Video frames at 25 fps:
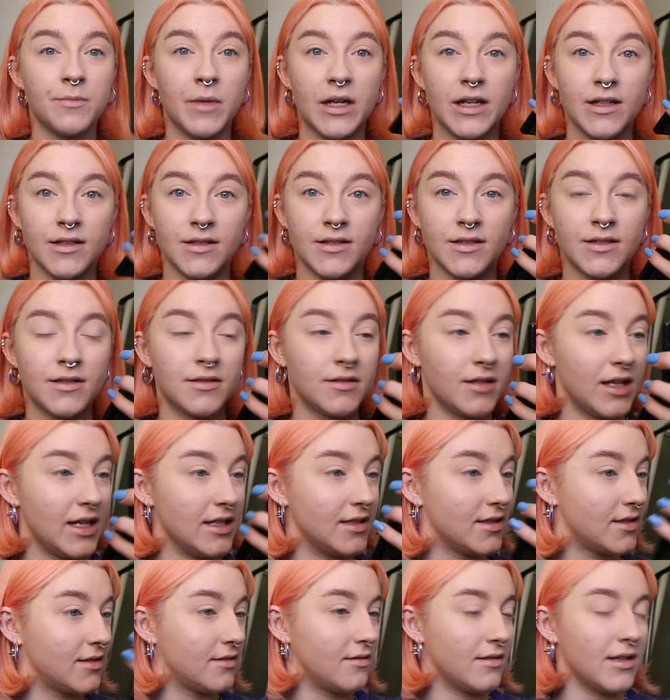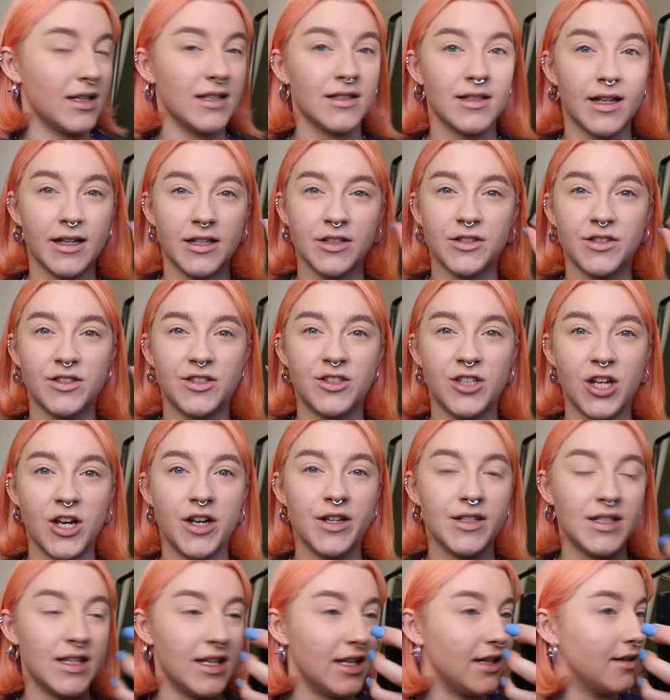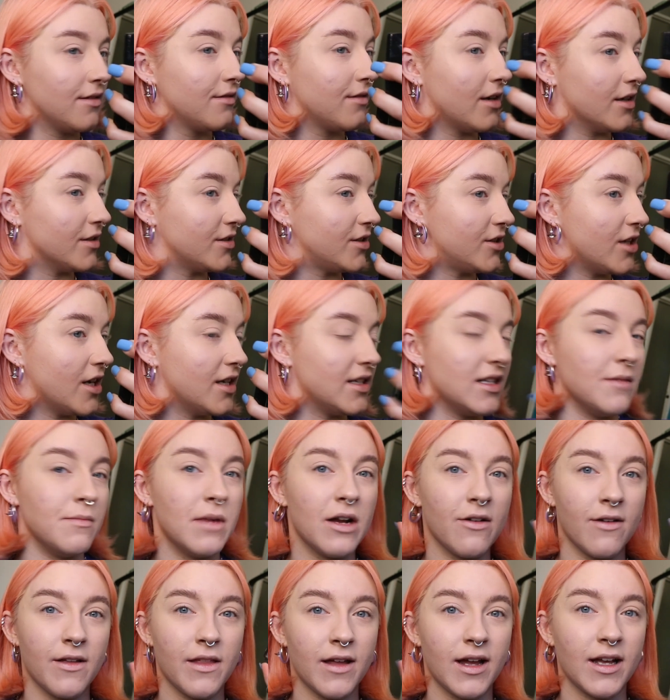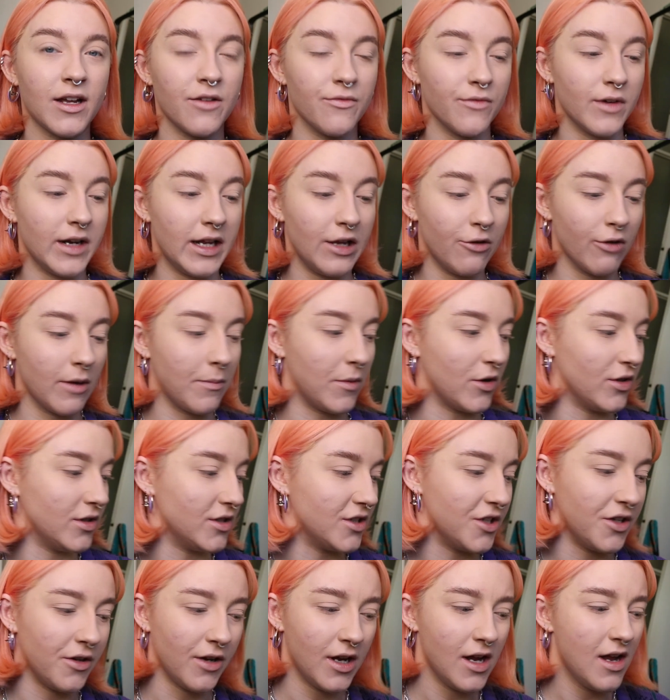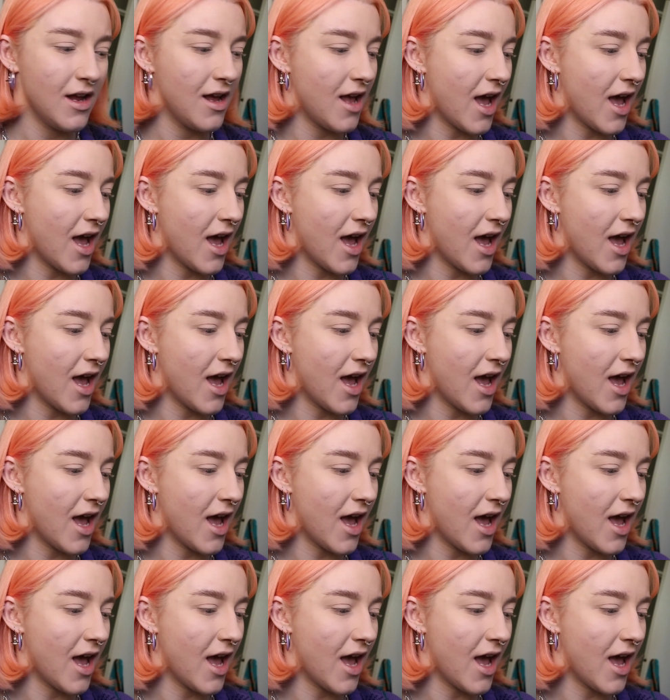because it's like a sturdy mirror that I can really grip onto.